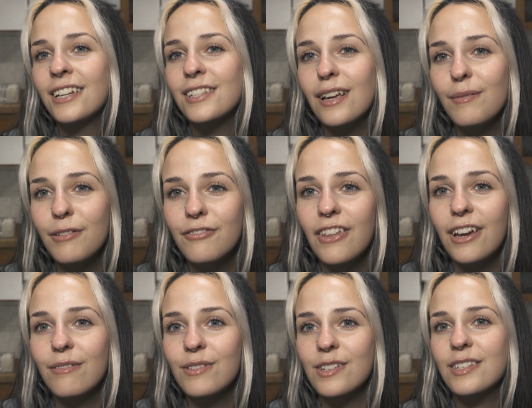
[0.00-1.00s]
Some of
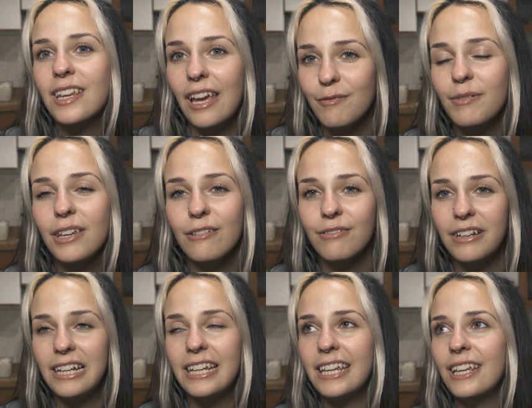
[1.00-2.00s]
them just gave me
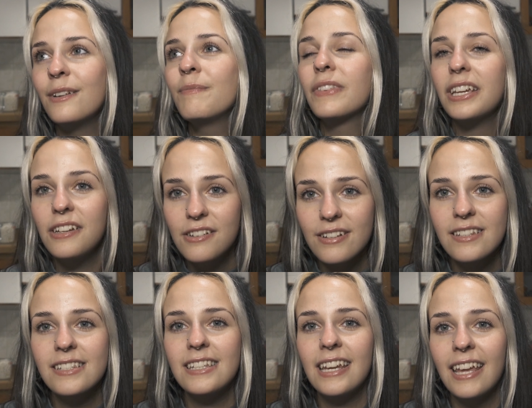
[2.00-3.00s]
really
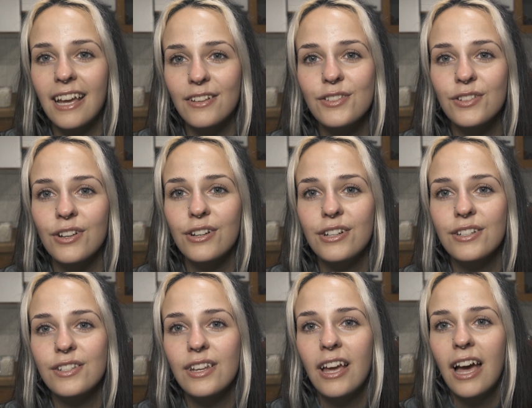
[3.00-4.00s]
interesting
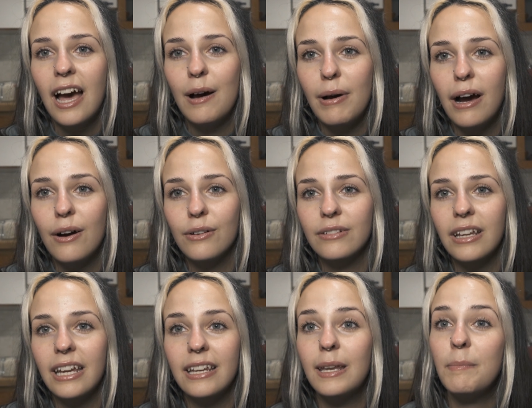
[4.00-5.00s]
answers about
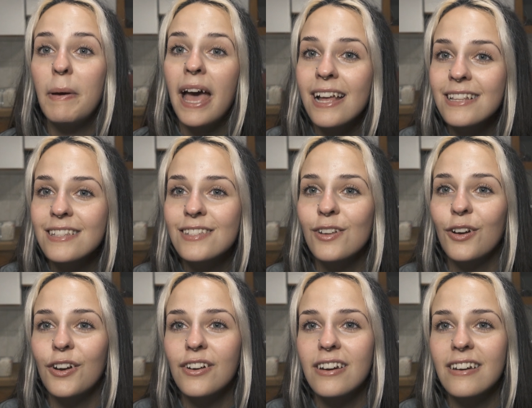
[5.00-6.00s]
it depends
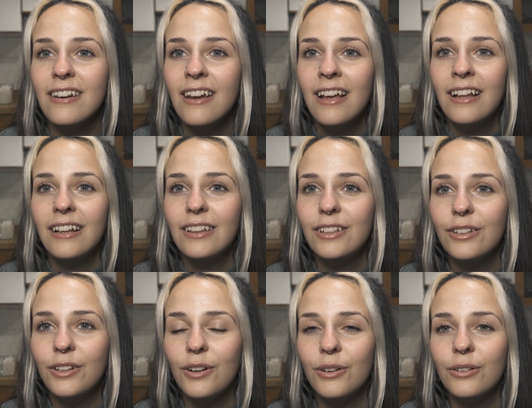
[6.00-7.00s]
on,
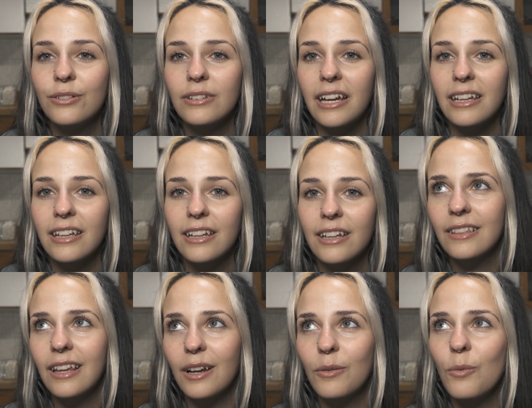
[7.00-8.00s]
you know, like
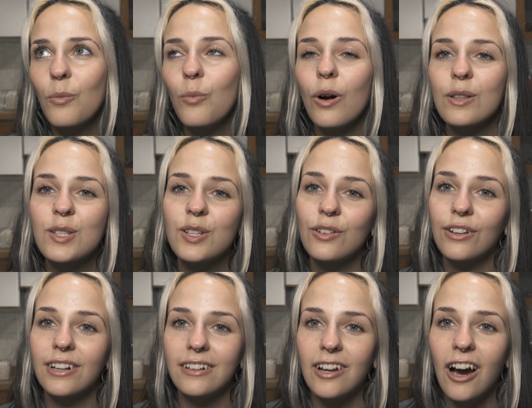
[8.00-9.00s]
like what's
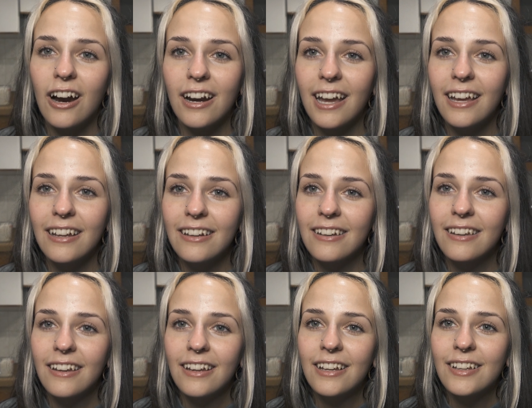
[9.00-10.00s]
your target
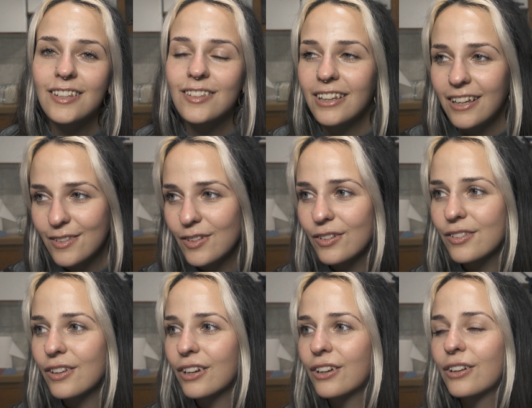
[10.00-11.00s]
so that's
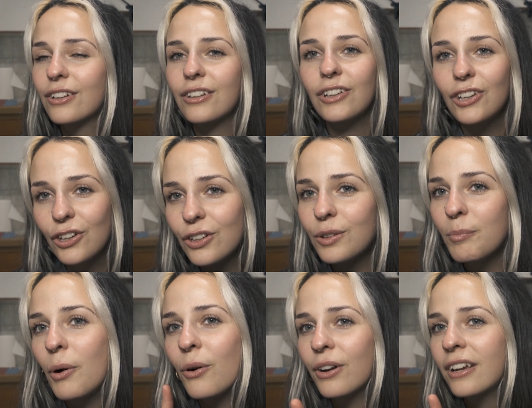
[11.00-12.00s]
also a good good
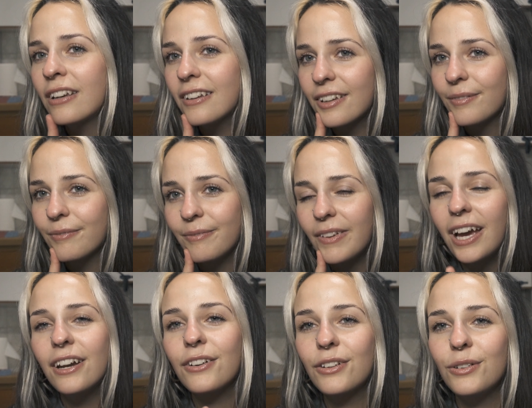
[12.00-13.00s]
point.
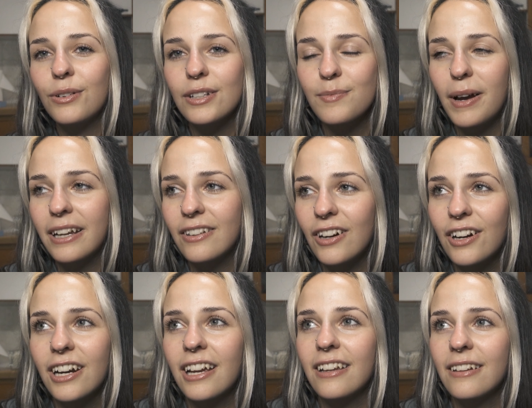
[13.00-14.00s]
I don't know what's my
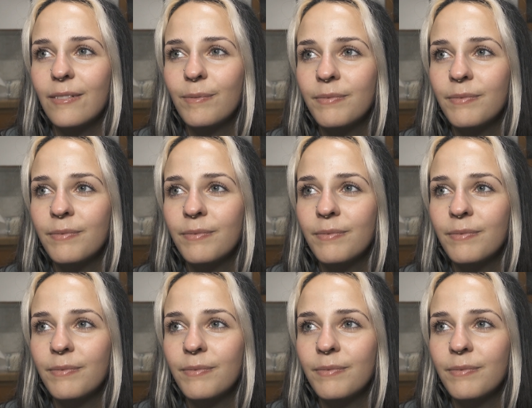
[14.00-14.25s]
target.